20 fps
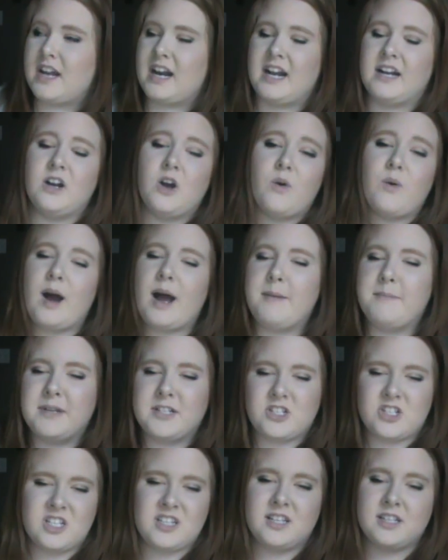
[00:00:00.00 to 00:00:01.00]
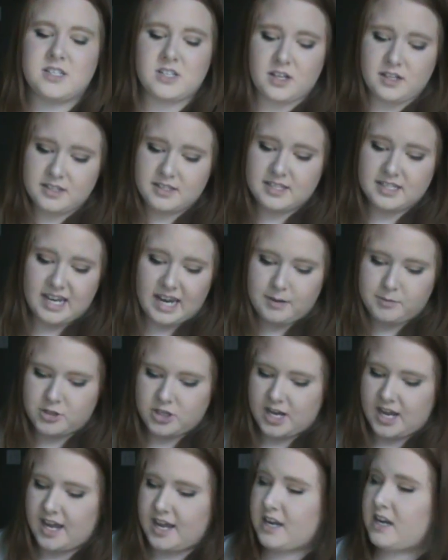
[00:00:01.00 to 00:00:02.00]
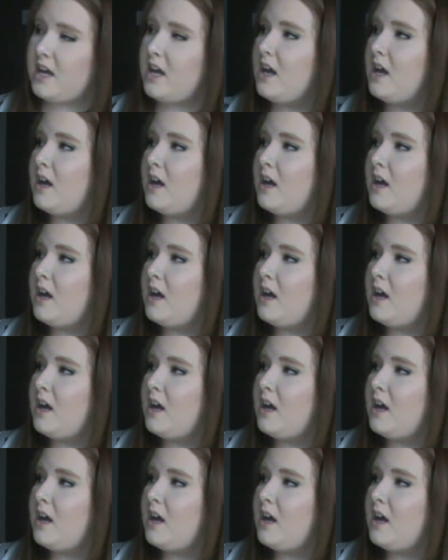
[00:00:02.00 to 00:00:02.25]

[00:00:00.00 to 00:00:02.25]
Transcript: And I know I mentioned this on Snapchat,